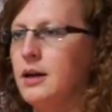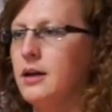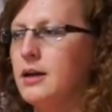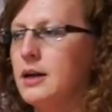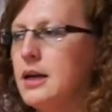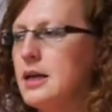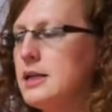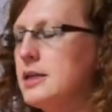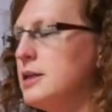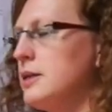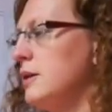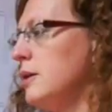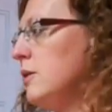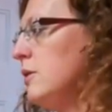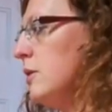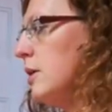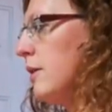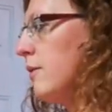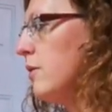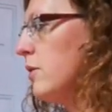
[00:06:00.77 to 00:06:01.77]
Because
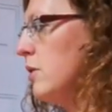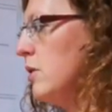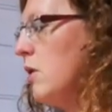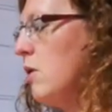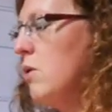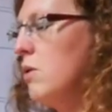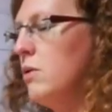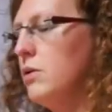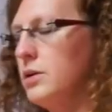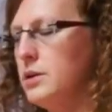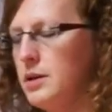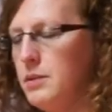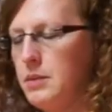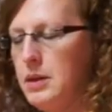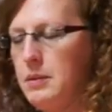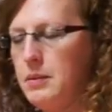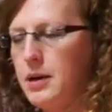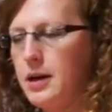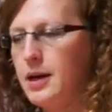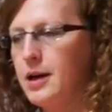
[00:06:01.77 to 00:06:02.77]
you never know if
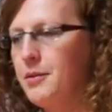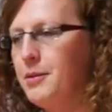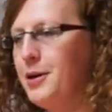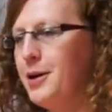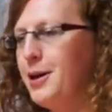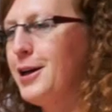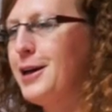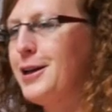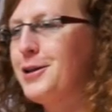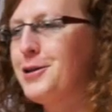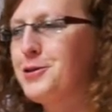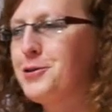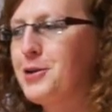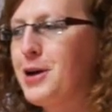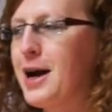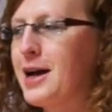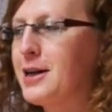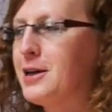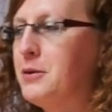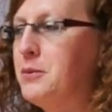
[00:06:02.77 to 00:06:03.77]
something might come and get
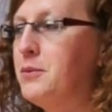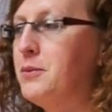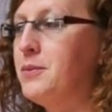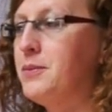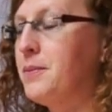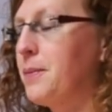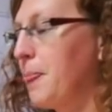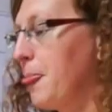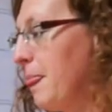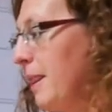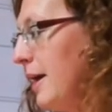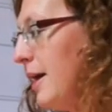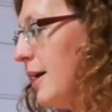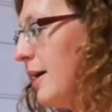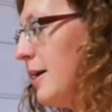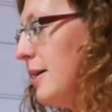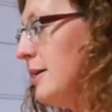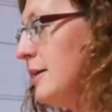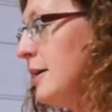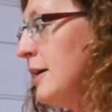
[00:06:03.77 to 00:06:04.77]
distracted.
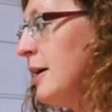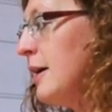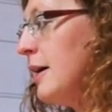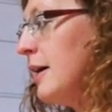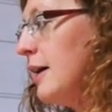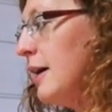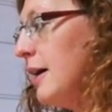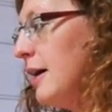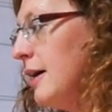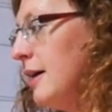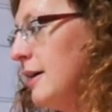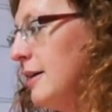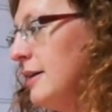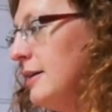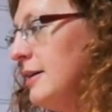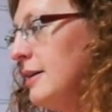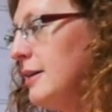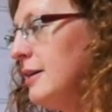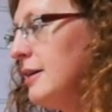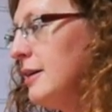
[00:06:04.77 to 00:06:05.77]
And
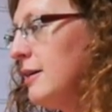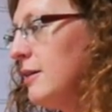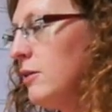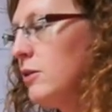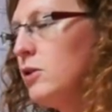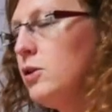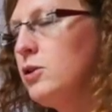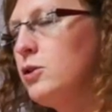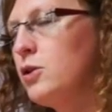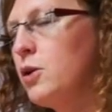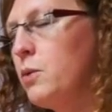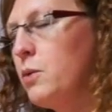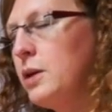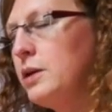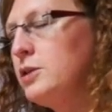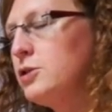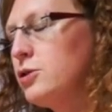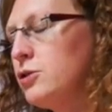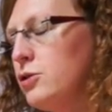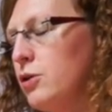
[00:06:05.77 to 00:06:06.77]
you don't
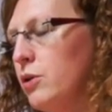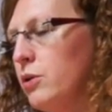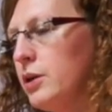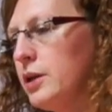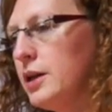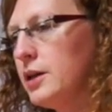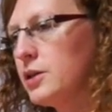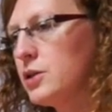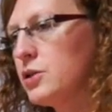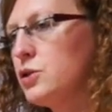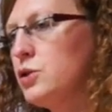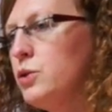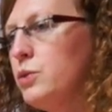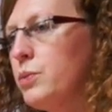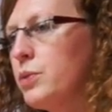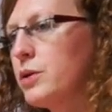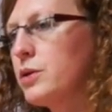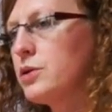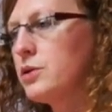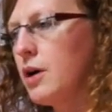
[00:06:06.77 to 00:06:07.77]
want your dough to get
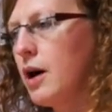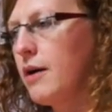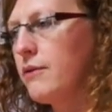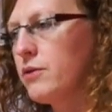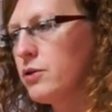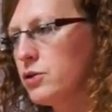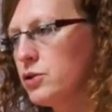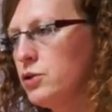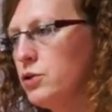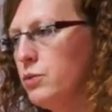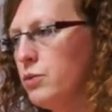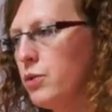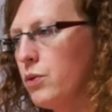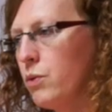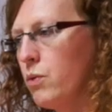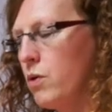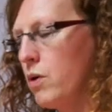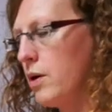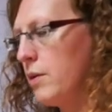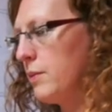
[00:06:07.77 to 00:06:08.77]
super soft or super
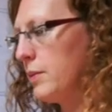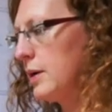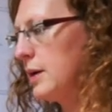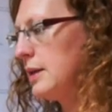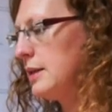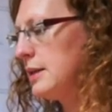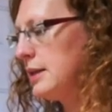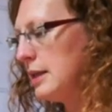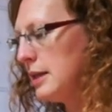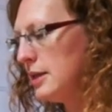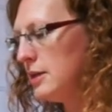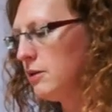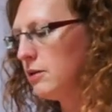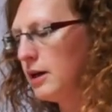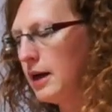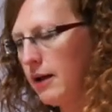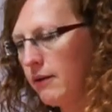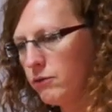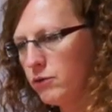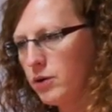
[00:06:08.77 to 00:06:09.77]
warm. Because then
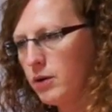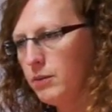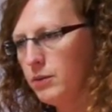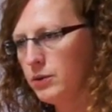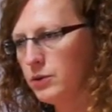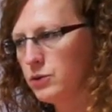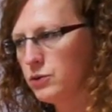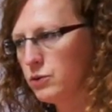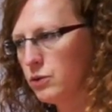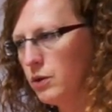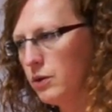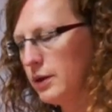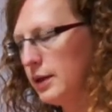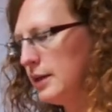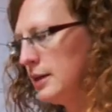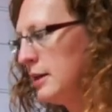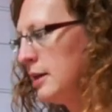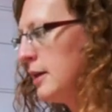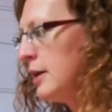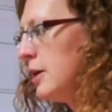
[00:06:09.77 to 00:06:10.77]
you'll have troubles rolling.
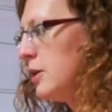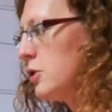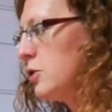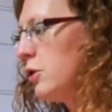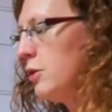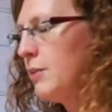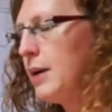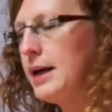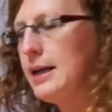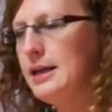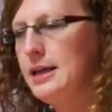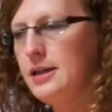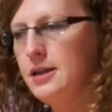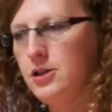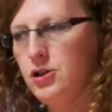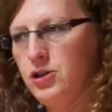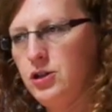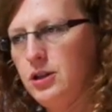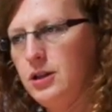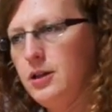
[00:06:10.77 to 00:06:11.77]
So you might need
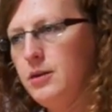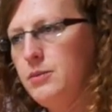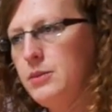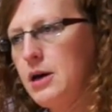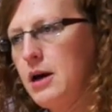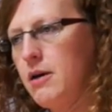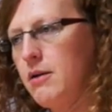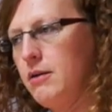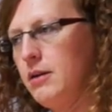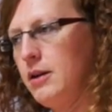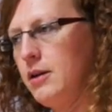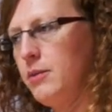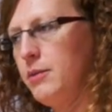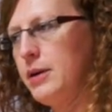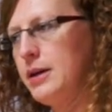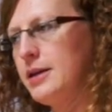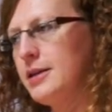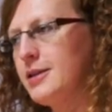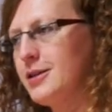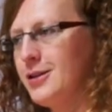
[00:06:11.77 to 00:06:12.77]
to chill them down a little
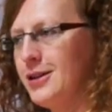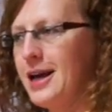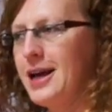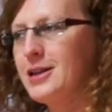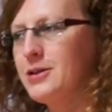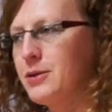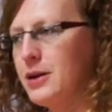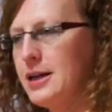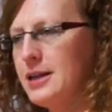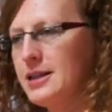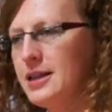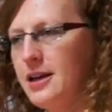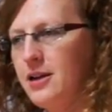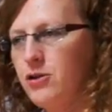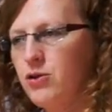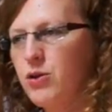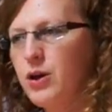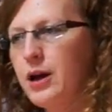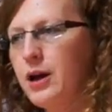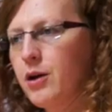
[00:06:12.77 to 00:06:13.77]
bit. So that's why I say
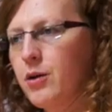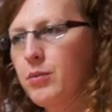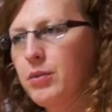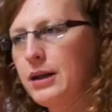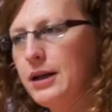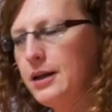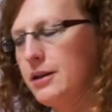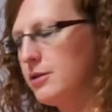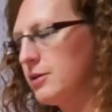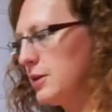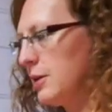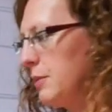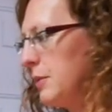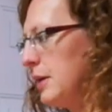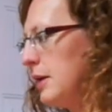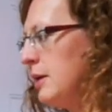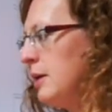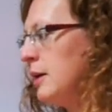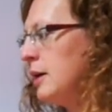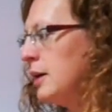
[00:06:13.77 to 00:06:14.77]
a tray or a plate or
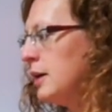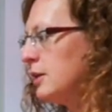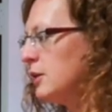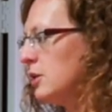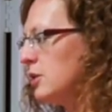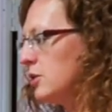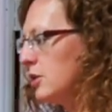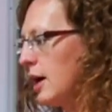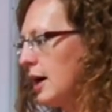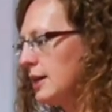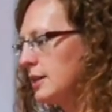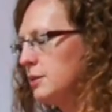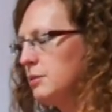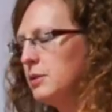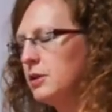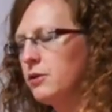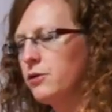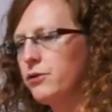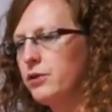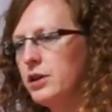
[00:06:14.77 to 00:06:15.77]
something. Just toss them
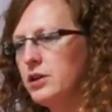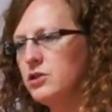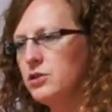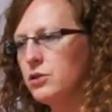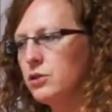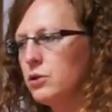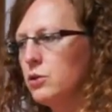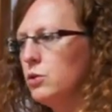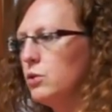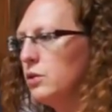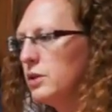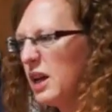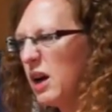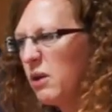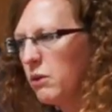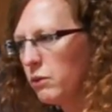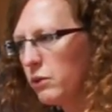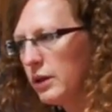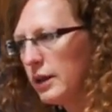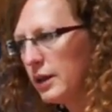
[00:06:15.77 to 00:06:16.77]
in the fridge. They'll cool
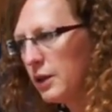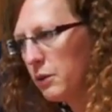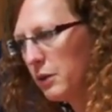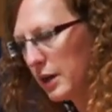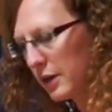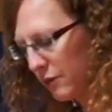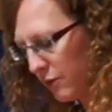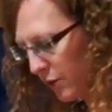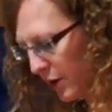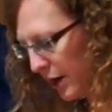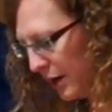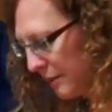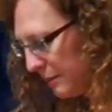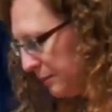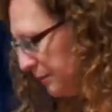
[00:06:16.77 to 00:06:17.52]
down really quick for you.